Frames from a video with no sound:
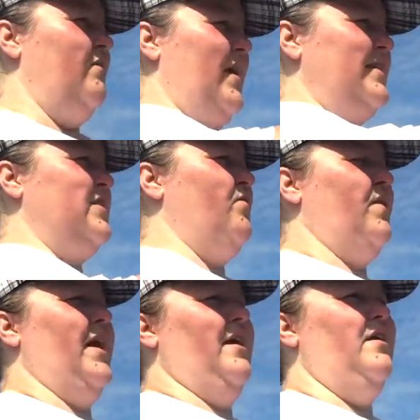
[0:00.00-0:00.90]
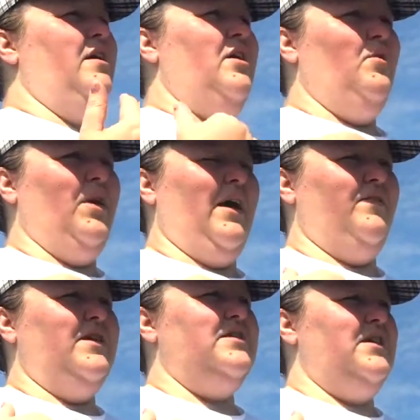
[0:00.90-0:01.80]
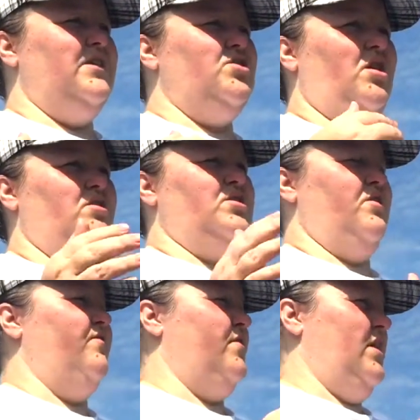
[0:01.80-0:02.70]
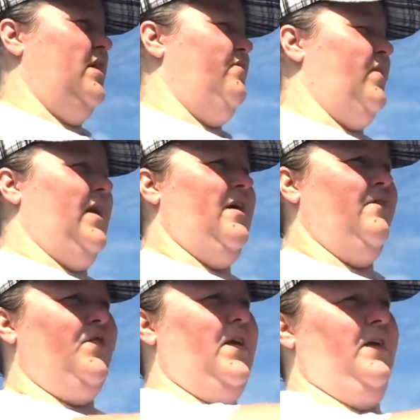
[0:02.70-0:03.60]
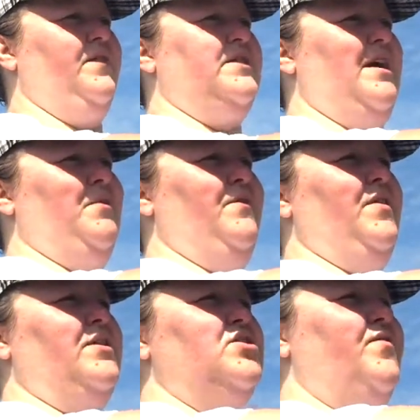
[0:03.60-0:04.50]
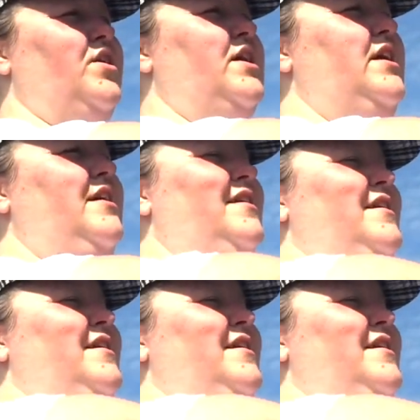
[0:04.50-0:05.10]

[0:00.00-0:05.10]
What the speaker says: of that's over there. We have these t-shirts, they're free over there. Everything on the table over there is free,